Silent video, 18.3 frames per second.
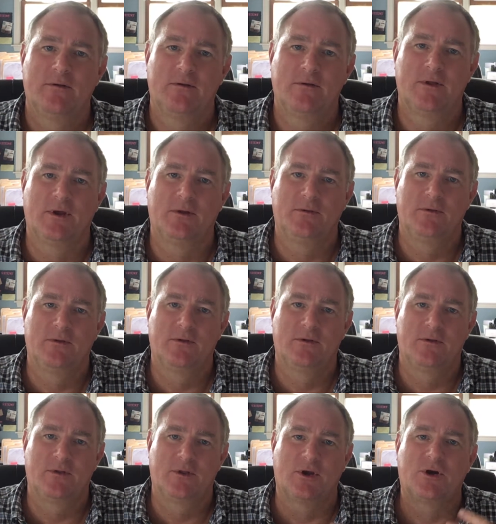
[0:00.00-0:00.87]
the
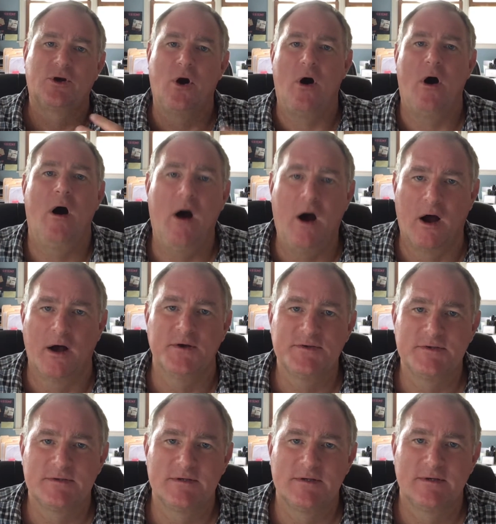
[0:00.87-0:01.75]

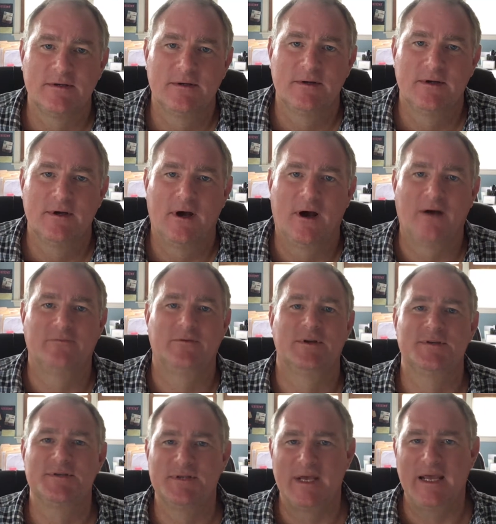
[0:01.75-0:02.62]
cost of
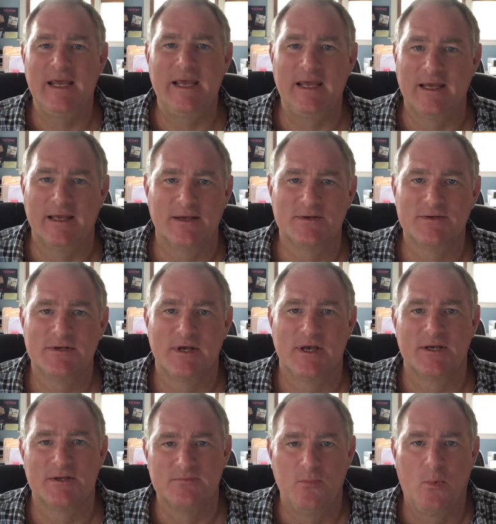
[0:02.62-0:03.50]
disease
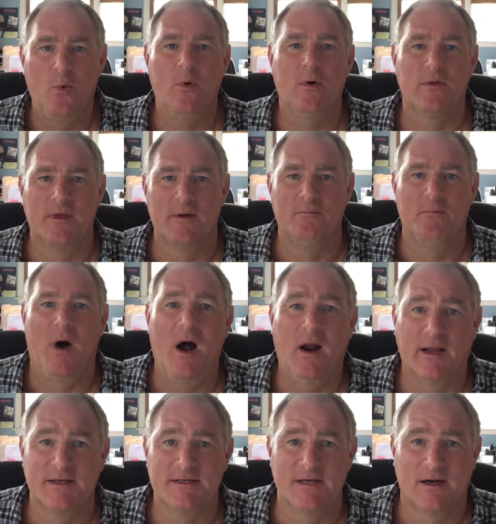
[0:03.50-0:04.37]
is more than
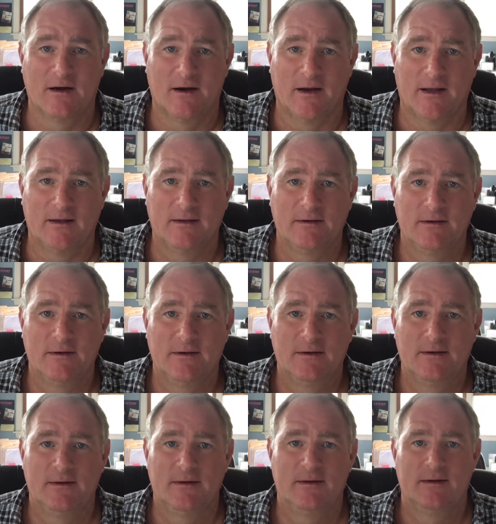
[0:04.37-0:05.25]
monetary.
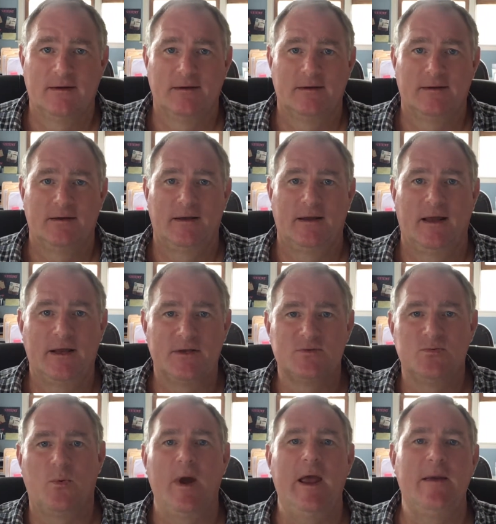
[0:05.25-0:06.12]

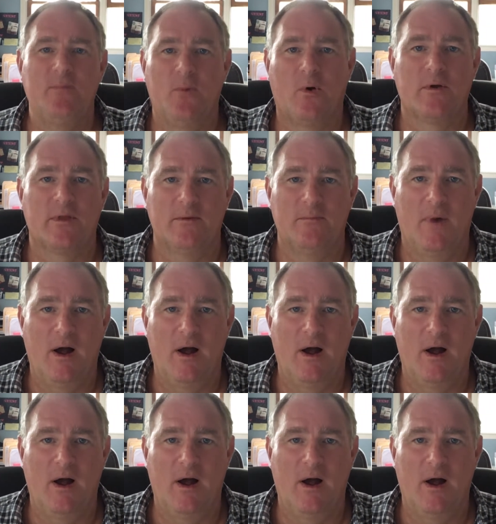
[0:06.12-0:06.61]
It's way more than